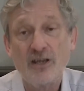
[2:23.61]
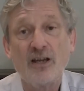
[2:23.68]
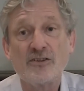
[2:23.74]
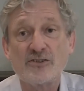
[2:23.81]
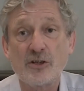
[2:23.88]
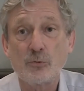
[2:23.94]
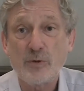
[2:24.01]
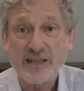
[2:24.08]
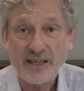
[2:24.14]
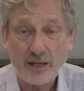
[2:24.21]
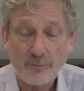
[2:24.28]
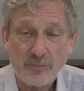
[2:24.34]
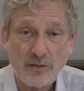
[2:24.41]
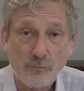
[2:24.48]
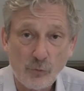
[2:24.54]
so we can
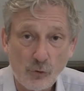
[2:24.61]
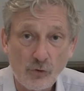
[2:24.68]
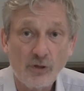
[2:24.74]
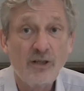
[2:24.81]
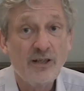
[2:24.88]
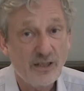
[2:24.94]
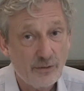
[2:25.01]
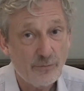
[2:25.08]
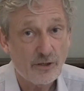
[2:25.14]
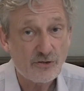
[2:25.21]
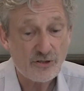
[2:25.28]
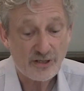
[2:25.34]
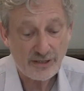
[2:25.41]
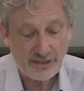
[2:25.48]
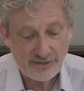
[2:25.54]
be more
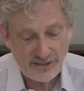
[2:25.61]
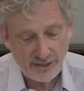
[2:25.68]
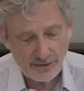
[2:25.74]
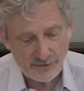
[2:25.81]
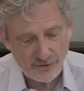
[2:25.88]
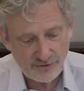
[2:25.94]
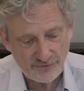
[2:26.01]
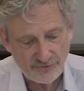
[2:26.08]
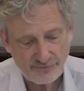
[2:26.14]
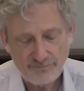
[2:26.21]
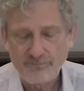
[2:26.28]
emotionally intelligent.